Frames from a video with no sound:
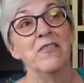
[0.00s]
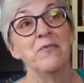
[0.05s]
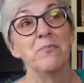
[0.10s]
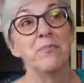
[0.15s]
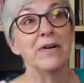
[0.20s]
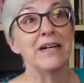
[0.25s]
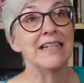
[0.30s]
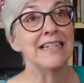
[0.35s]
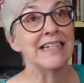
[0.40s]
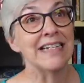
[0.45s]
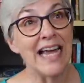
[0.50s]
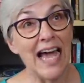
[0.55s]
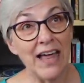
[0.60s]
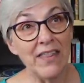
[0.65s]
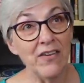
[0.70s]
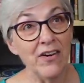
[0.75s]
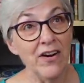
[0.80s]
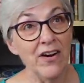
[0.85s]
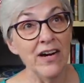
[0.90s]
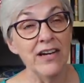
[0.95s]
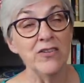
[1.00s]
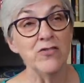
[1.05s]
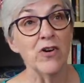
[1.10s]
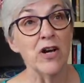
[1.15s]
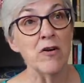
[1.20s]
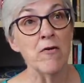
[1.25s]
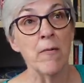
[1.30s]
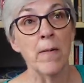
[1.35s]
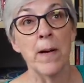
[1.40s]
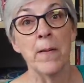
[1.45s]
Put it together, and do
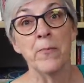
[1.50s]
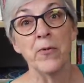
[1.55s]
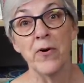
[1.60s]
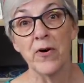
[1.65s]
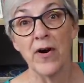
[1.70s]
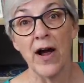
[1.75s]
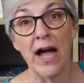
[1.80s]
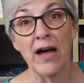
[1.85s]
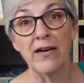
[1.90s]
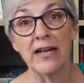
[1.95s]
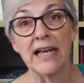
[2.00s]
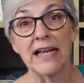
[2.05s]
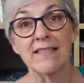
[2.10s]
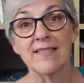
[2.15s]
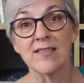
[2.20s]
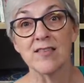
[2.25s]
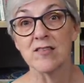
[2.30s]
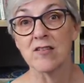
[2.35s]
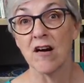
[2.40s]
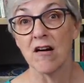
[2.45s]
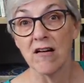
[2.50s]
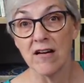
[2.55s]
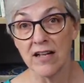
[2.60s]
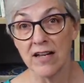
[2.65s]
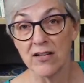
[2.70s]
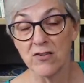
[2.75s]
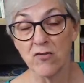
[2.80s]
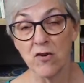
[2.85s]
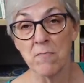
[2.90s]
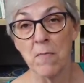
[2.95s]
I remember how to get
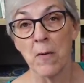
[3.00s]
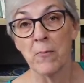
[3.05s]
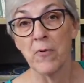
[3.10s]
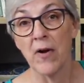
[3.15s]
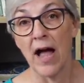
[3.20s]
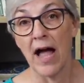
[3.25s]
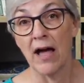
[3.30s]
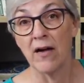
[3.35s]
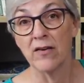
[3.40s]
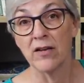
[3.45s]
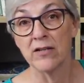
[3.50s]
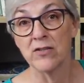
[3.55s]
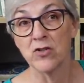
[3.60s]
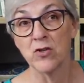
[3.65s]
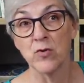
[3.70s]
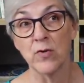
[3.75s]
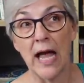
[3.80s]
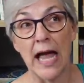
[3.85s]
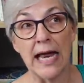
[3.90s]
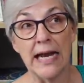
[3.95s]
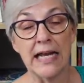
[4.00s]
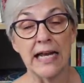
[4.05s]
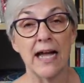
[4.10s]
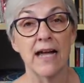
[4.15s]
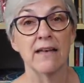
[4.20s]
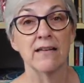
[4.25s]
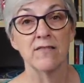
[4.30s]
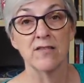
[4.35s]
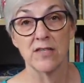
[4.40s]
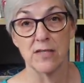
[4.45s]
started? Do I remember how to do any
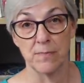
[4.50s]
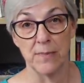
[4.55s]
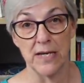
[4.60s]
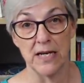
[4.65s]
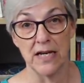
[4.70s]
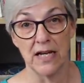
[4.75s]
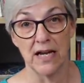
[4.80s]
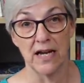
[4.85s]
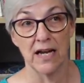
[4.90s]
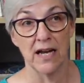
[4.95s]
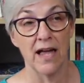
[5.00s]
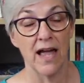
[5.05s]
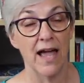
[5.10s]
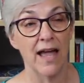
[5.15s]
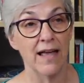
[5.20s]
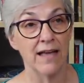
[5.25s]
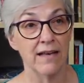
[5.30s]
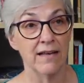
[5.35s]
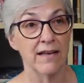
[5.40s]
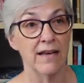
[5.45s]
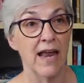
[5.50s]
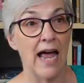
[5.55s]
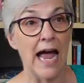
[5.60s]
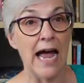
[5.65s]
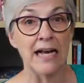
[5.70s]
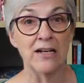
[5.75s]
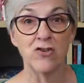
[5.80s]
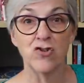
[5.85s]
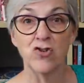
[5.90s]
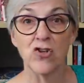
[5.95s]
kind of spinning? And
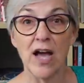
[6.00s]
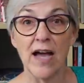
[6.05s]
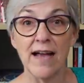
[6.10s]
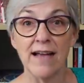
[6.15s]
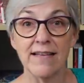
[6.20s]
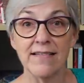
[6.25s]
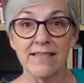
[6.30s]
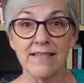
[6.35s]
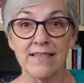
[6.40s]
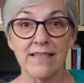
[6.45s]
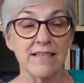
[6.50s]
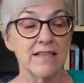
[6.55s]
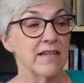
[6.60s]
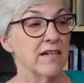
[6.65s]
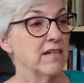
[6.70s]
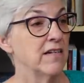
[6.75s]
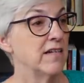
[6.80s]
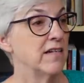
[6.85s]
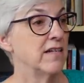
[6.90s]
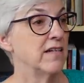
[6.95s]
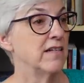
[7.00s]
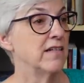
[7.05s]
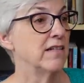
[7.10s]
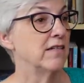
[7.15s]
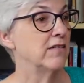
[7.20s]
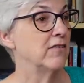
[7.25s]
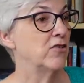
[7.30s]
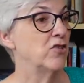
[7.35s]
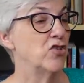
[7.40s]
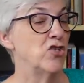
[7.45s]
just
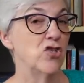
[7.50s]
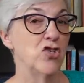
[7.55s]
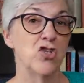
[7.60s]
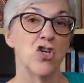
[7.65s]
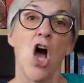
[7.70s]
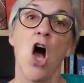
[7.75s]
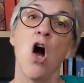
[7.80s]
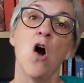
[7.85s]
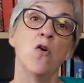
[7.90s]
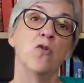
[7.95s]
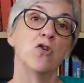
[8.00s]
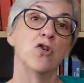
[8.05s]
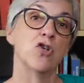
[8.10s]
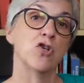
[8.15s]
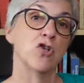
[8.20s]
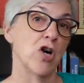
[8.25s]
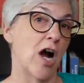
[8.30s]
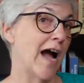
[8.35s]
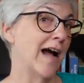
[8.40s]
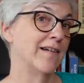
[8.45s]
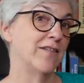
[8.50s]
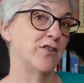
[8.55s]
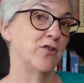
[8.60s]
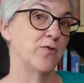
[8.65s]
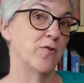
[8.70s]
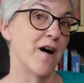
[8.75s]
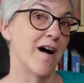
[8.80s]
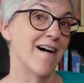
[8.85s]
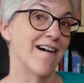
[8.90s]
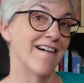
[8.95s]
don't try
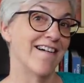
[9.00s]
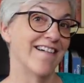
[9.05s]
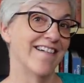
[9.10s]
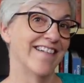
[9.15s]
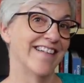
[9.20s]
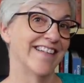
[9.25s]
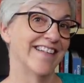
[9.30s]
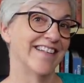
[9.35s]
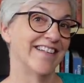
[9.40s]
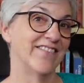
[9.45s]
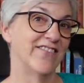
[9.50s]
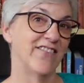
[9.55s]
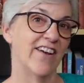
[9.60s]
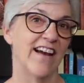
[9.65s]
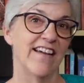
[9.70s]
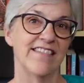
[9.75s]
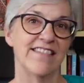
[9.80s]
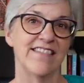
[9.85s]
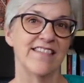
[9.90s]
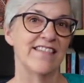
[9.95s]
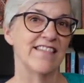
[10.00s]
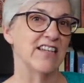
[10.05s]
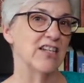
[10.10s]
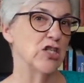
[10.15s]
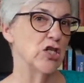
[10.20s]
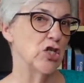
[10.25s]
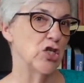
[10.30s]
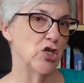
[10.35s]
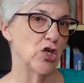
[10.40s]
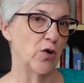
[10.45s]
too hard. Just
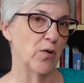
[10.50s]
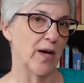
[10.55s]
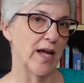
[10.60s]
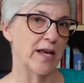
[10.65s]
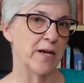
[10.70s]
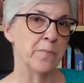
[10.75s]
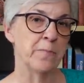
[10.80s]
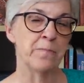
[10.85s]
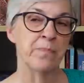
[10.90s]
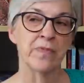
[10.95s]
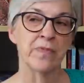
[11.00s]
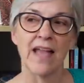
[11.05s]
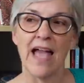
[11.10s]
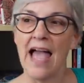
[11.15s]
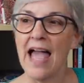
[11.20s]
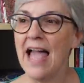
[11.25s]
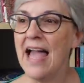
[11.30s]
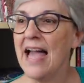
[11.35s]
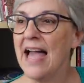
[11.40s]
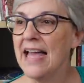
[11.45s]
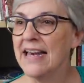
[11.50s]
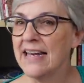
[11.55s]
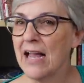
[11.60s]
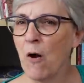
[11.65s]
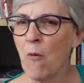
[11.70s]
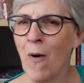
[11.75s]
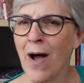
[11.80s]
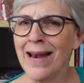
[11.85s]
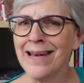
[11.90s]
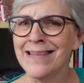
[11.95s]
do it. And
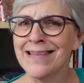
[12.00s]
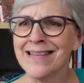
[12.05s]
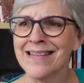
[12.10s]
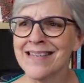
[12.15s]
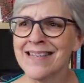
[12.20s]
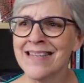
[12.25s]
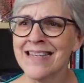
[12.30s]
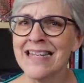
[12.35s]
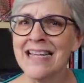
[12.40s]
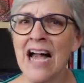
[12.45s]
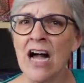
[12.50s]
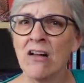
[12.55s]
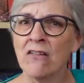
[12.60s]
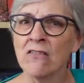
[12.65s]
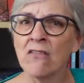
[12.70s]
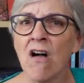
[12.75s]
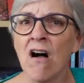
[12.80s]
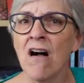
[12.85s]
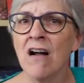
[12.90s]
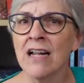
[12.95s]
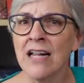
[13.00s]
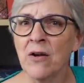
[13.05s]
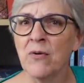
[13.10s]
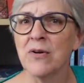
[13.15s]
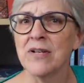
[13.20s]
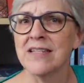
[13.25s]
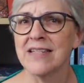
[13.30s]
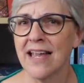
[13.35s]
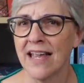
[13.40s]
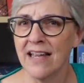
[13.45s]
I wanted to see how long it
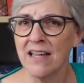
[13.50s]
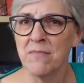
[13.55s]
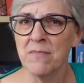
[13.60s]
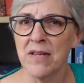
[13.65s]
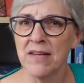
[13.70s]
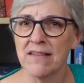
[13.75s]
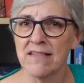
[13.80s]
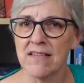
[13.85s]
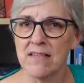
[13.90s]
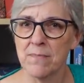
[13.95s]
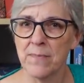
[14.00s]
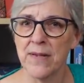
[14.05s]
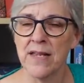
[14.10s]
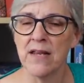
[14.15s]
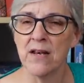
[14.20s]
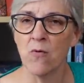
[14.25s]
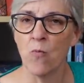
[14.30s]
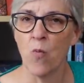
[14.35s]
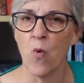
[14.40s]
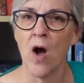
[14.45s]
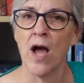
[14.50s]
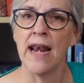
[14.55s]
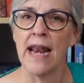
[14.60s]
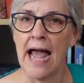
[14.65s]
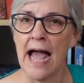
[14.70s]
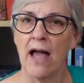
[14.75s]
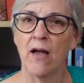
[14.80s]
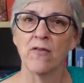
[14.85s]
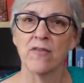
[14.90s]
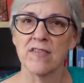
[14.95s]
would take me to spin 1
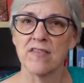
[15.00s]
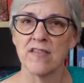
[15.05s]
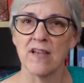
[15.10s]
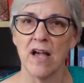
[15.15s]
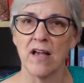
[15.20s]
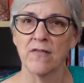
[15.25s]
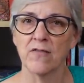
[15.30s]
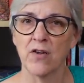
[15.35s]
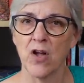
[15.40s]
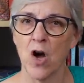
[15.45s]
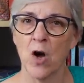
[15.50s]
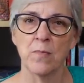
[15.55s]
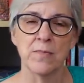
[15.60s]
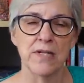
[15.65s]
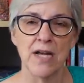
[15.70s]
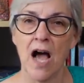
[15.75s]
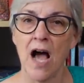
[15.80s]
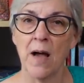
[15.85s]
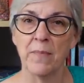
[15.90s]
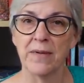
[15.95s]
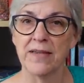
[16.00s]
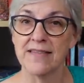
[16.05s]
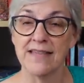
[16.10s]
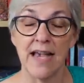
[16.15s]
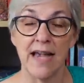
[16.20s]
ounce of comb top because